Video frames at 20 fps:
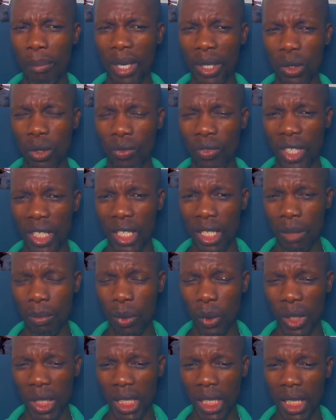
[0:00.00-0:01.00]
part of the
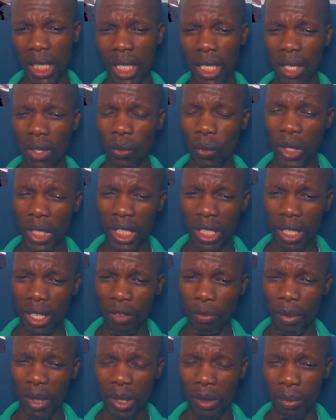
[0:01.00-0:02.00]
CCC, which they
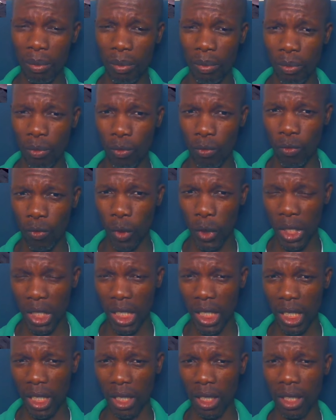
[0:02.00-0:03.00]
have been
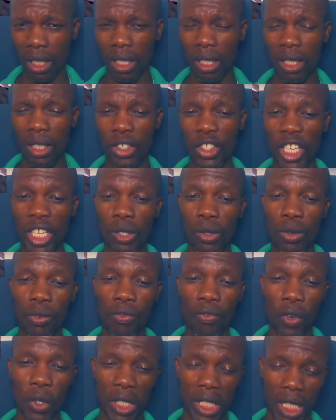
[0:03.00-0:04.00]
trying to
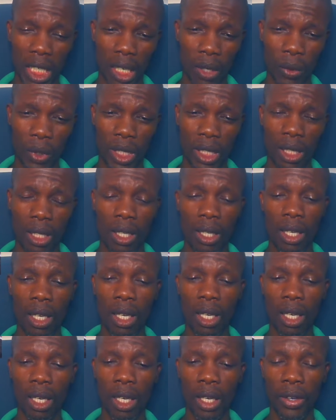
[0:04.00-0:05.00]
force out
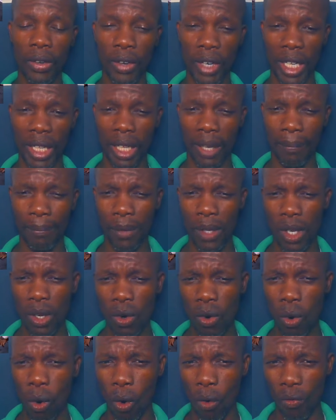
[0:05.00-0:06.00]
rather
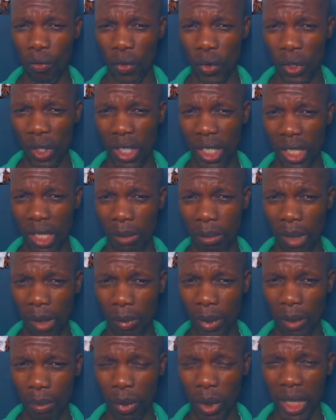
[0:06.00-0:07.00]
of the
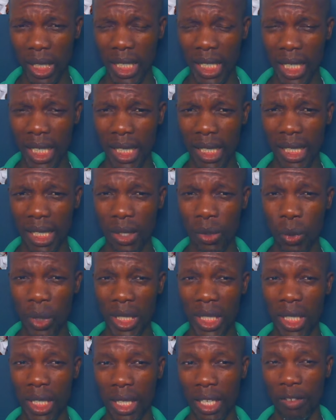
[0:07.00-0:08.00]
Zimbabwean political
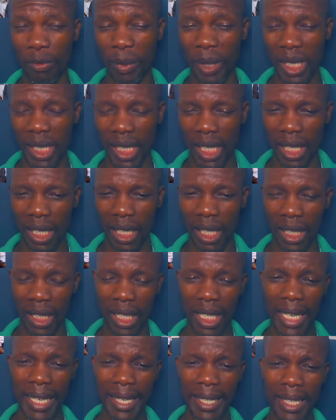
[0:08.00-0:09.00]
situation. They've been saying
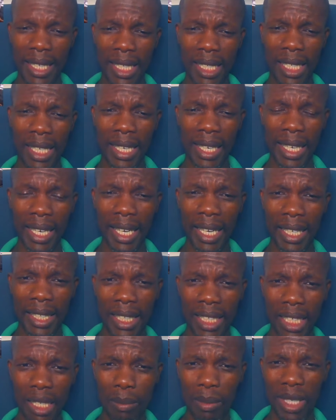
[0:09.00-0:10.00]
that there is an
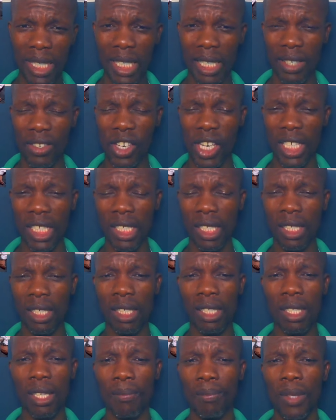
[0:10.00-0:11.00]
illegitimacy
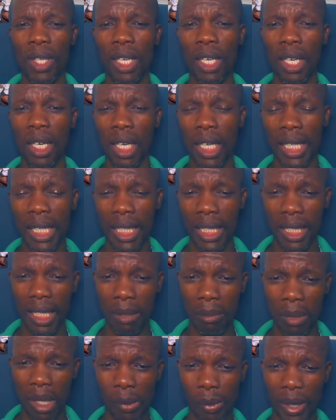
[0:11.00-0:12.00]
crisis in
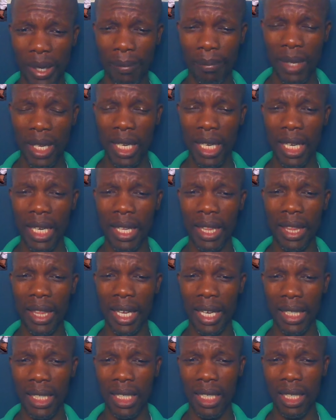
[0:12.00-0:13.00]
Zimbabwe, and
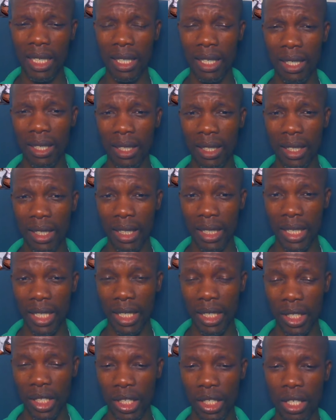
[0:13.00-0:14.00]
that it
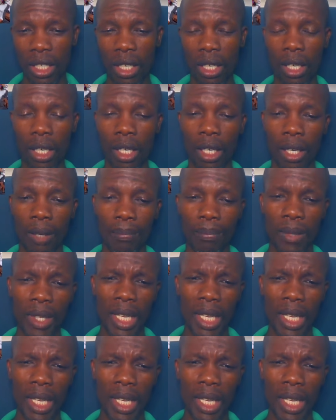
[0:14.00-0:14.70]
is a